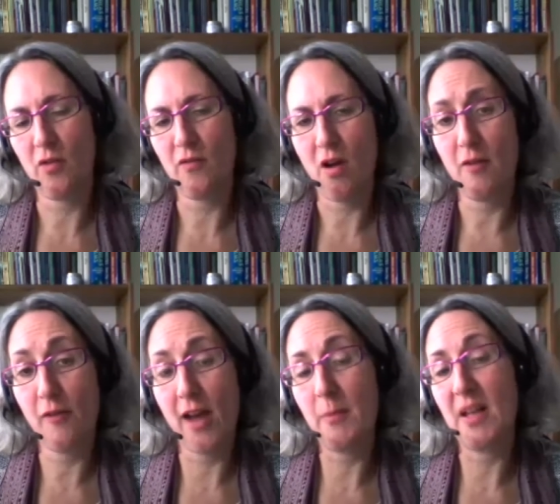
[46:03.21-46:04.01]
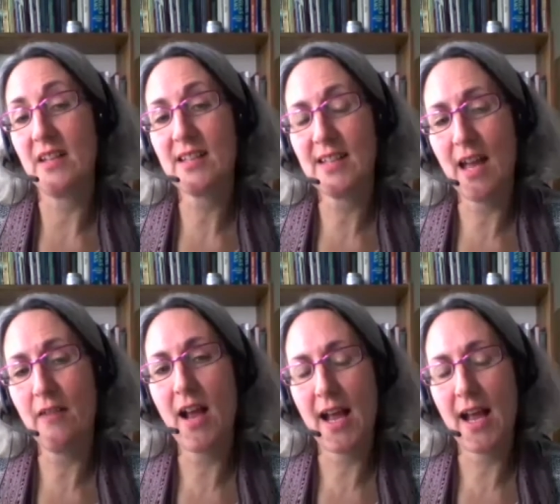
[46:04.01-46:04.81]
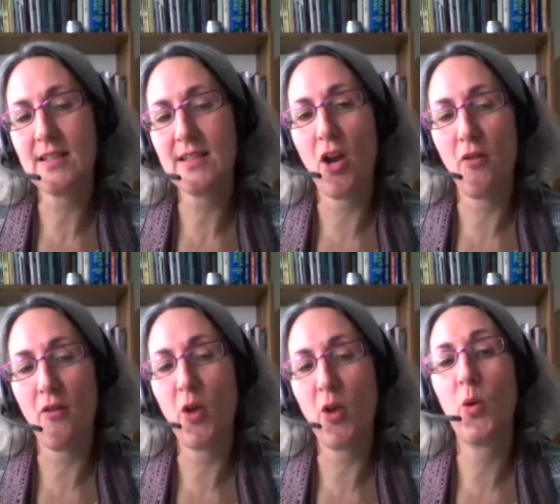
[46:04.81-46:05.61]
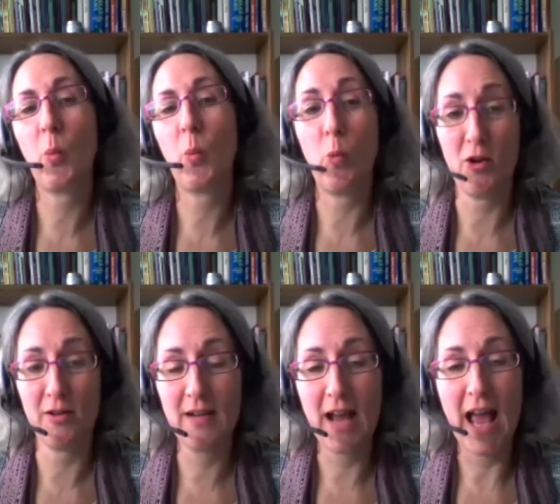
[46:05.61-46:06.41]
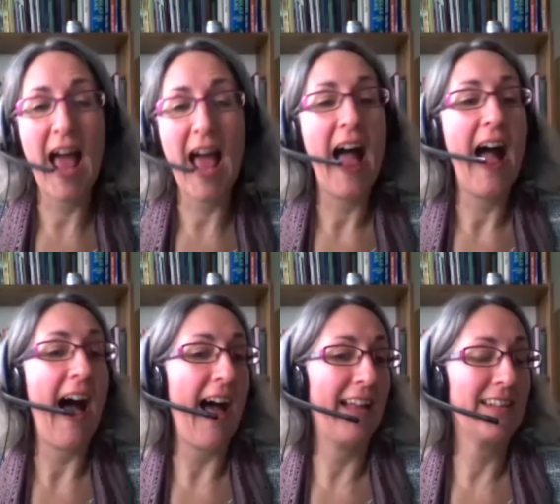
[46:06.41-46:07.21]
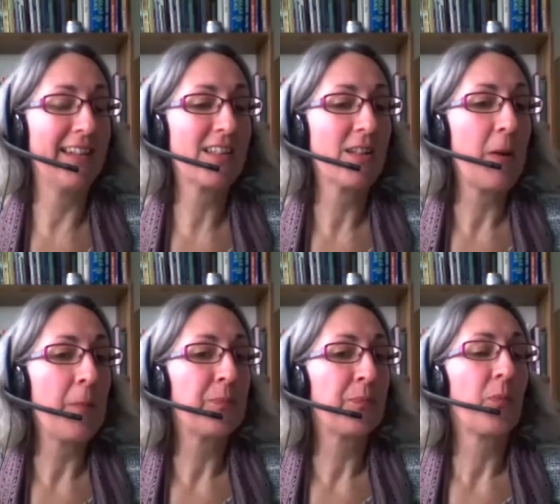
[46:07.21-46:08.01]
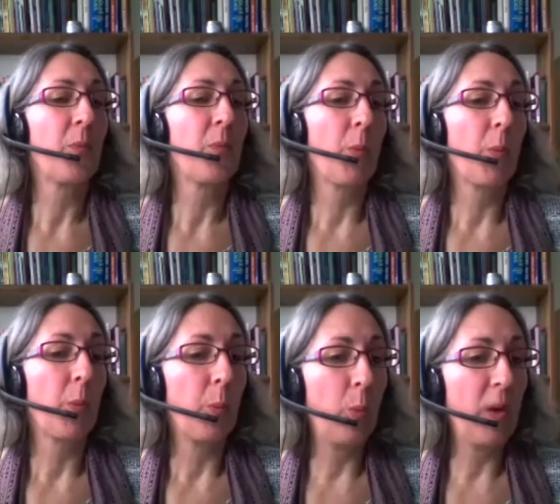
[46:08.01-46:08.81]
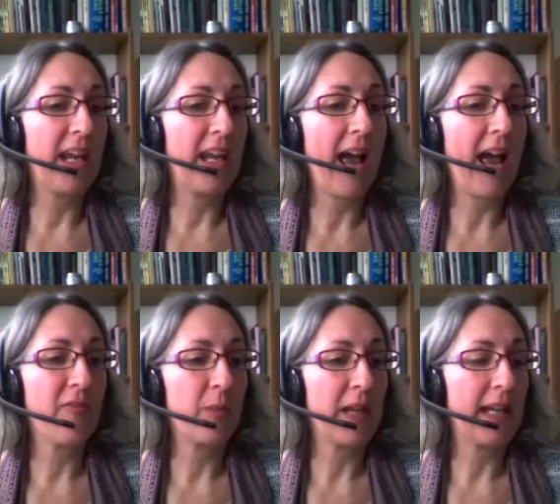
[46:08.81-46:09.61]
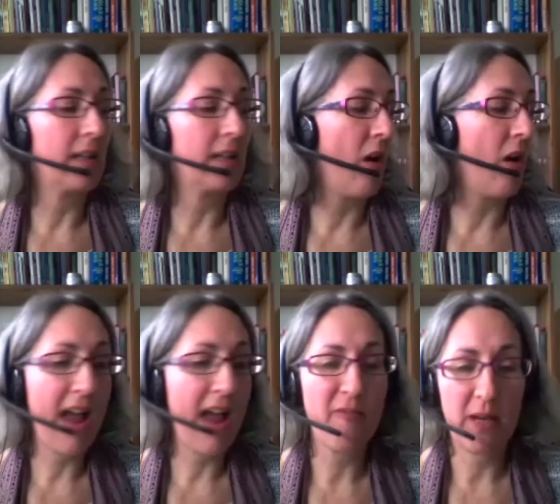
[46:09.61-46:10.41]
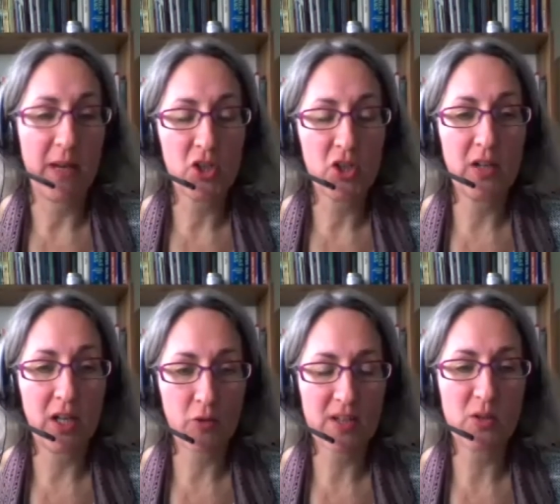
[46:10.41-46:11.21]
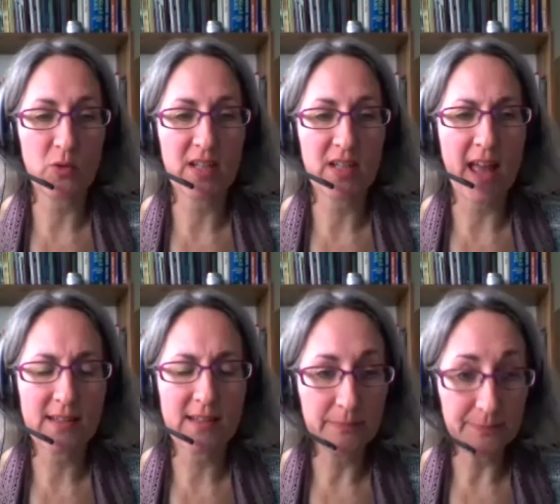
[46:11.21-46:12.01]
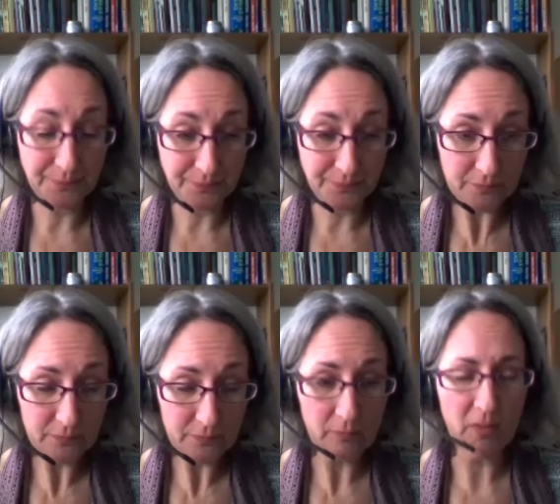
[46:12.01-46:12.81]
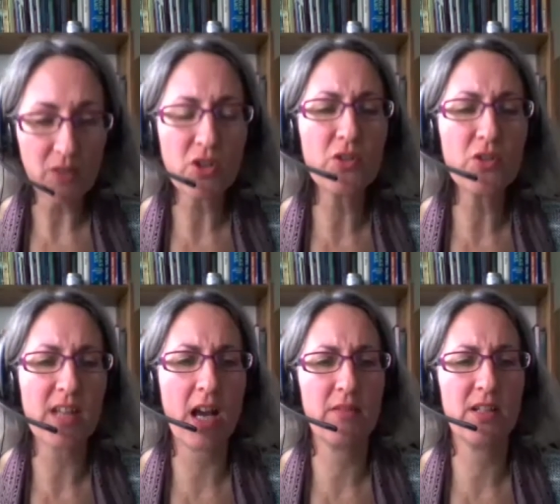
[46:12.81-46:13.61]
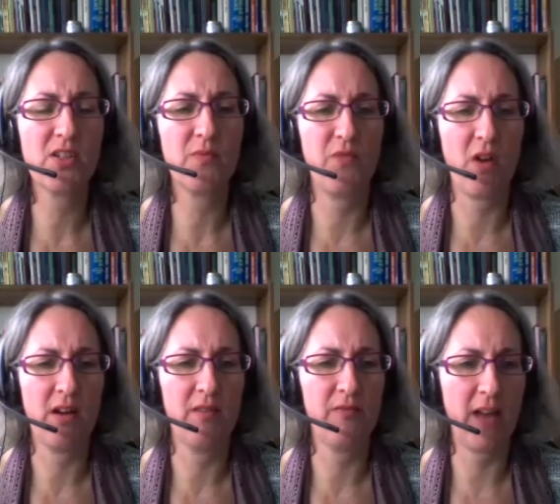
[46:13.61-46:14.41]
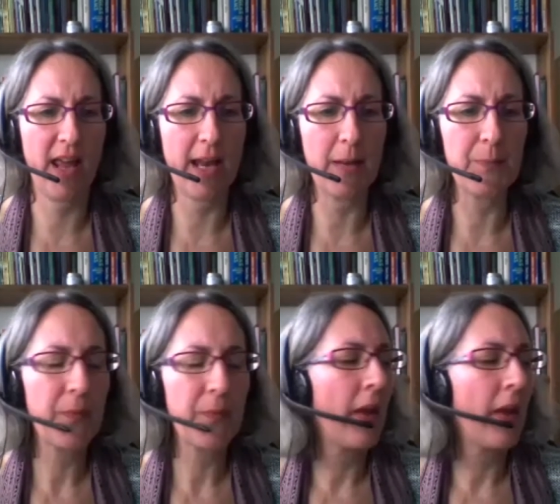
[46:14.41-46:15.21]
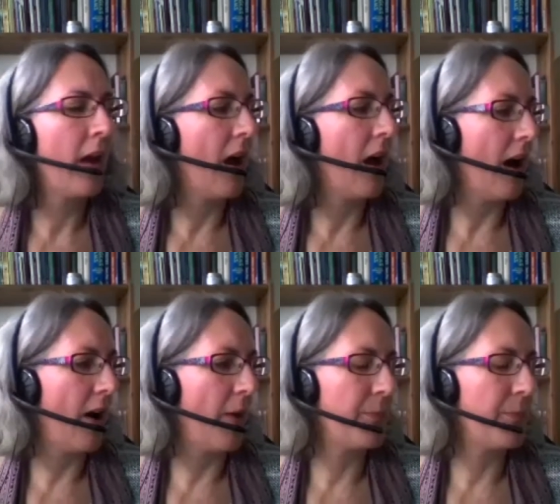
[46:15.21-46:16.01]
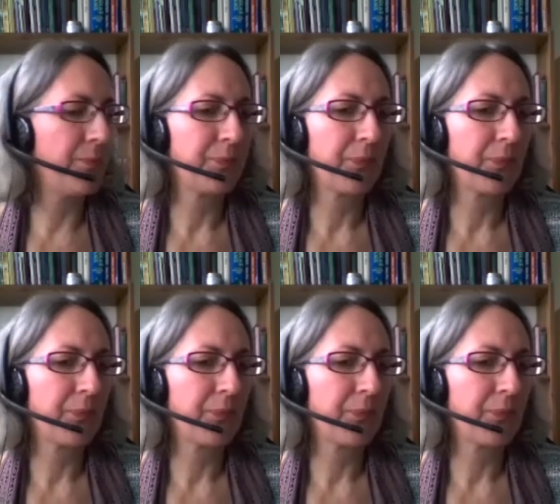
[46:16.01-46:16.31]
of the Violet Flame, and Sarah has her own one. And I have been attuning crystal sets to Sarah's Violet Flame, and